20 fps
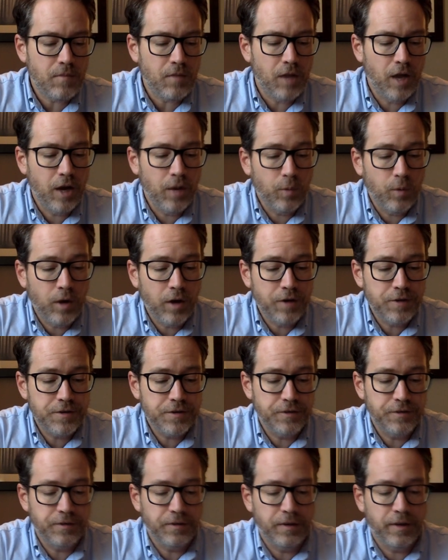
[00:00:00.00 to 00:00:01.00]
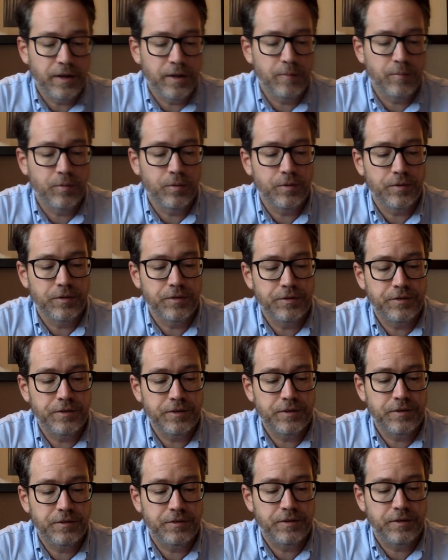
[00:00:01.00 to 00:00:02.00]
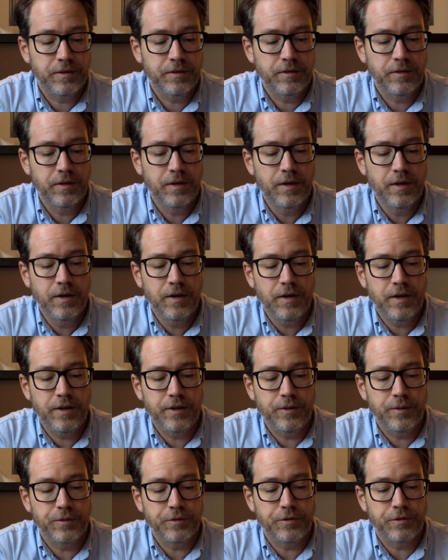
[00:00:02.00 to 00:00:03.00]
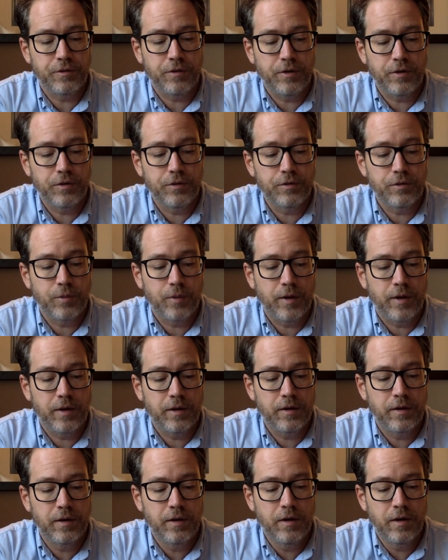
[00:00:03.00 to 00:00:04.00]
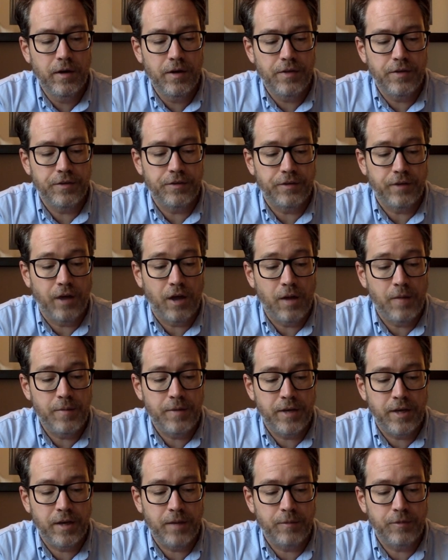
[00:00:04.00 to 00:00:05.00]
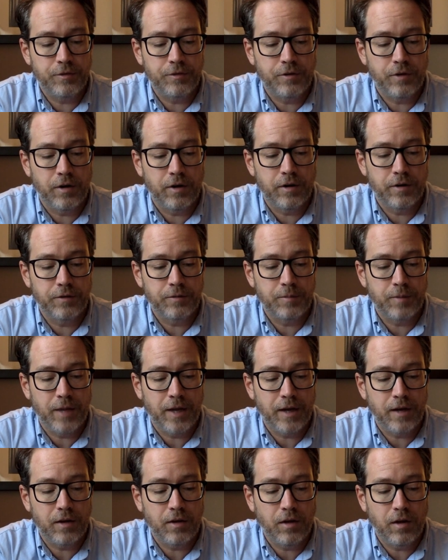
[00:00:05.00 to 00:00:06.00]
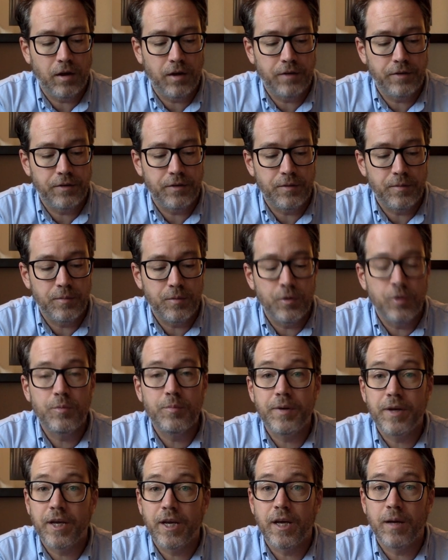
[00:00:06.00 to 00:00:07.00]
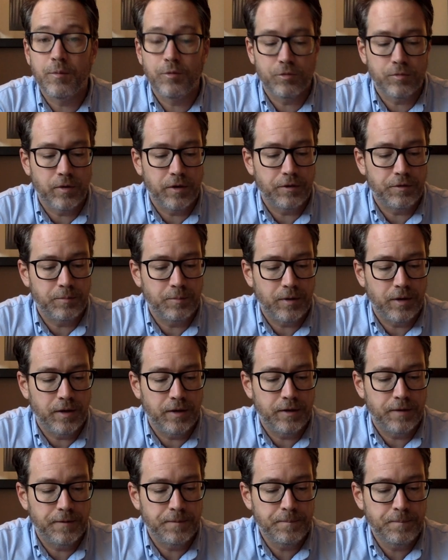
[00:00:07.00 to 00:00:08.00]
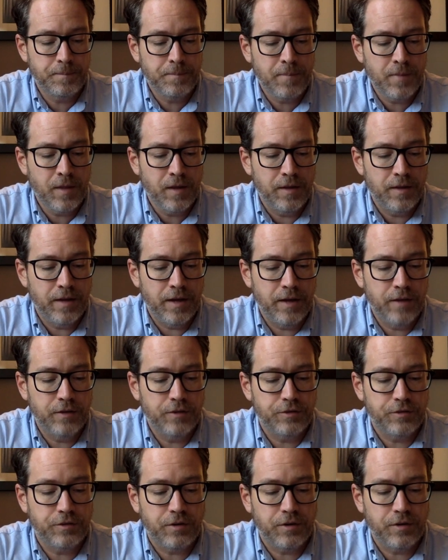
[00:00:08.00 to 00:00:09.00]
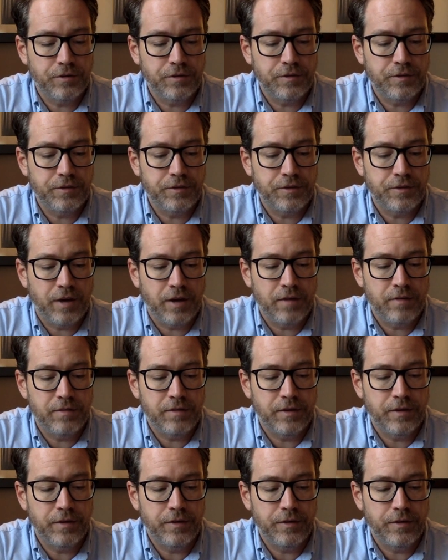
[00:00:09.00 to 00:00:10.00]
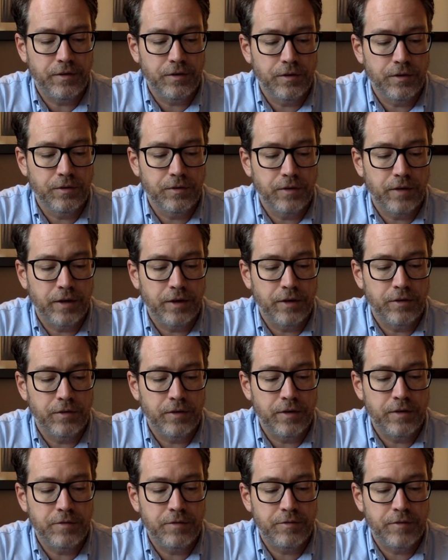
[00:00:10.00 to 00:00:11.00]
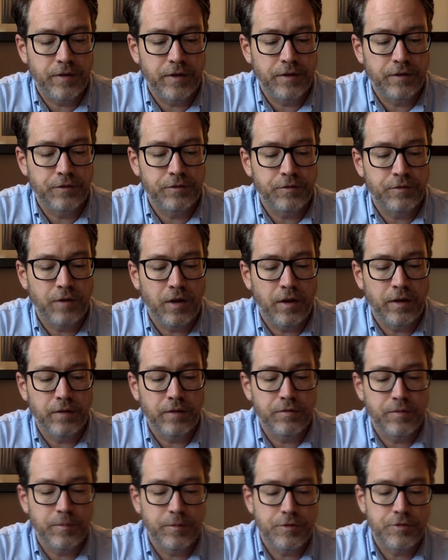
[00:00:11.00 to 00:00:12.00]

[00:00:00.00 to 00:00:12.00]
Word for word: I watched as the Lamb broke the sixth seal, and there was a great earthquake. The sun became as dark as black cloth, and the moon became as red as blood. Then the stars of the sky fell to the earth like green figs falling from a